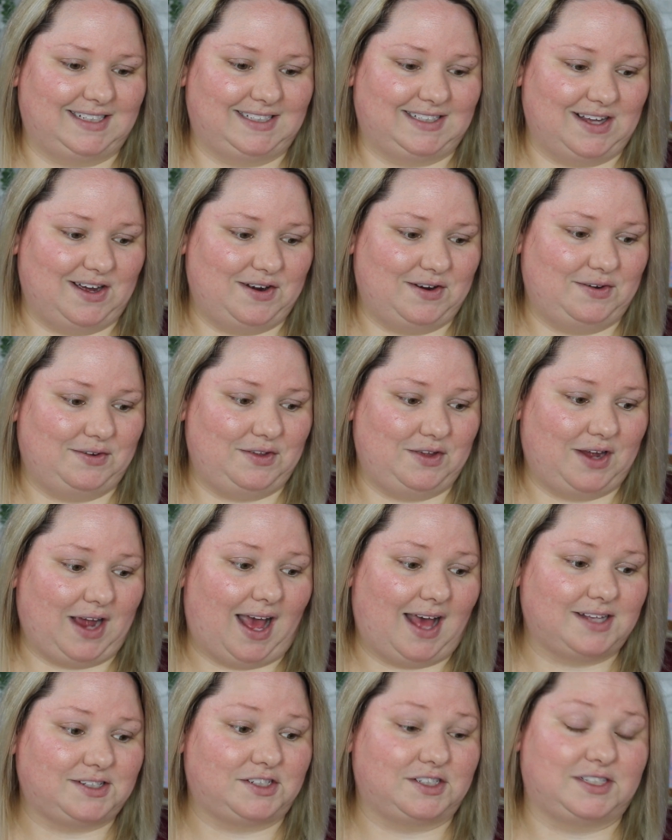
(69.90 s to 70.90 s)
so you
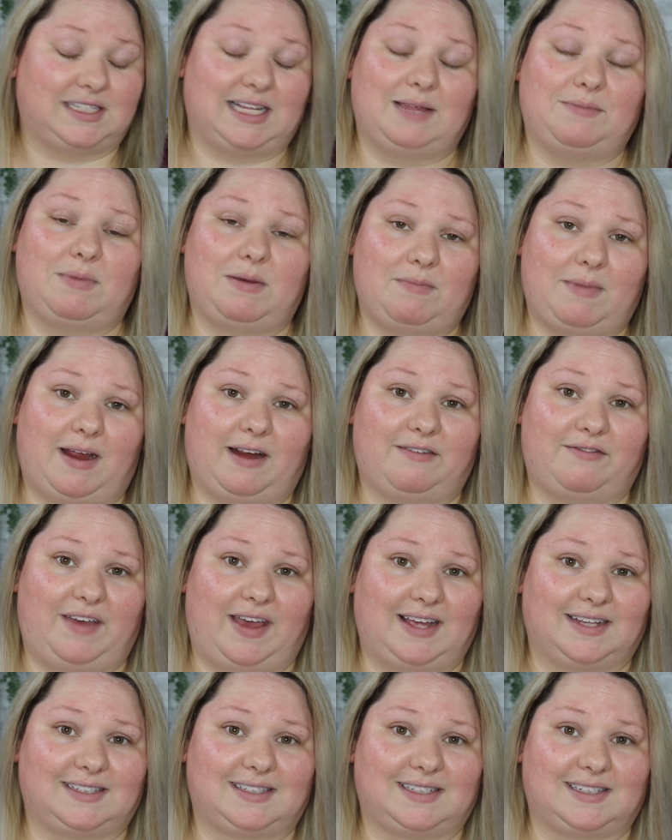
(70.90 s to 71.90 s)
guys are seeing me
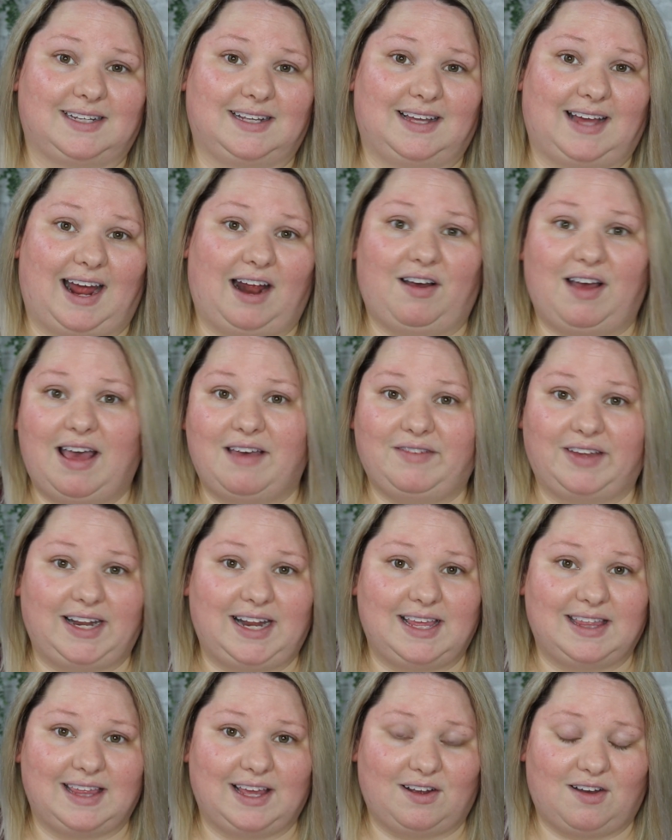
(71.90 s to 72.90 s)
barefaced. I don't have
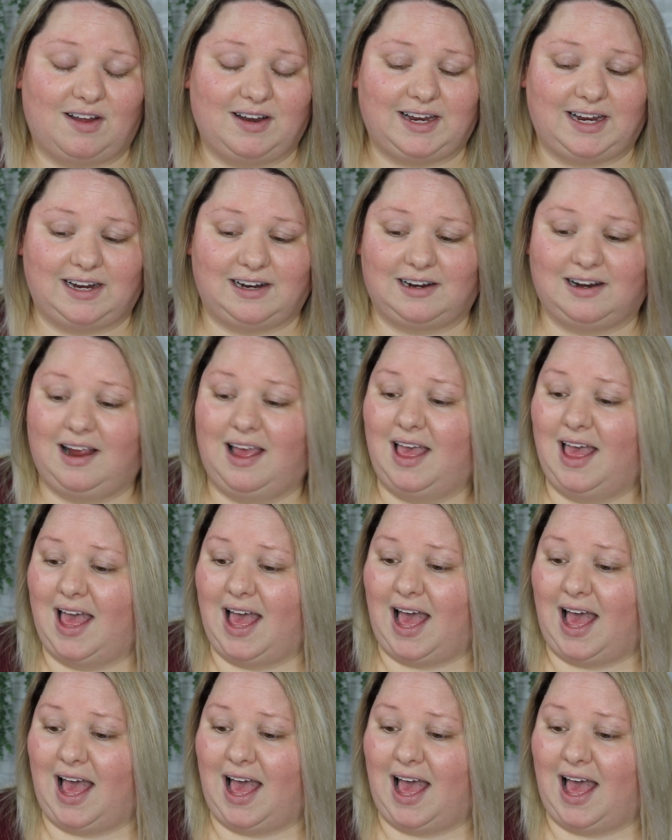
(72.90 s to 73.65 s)
anything on here.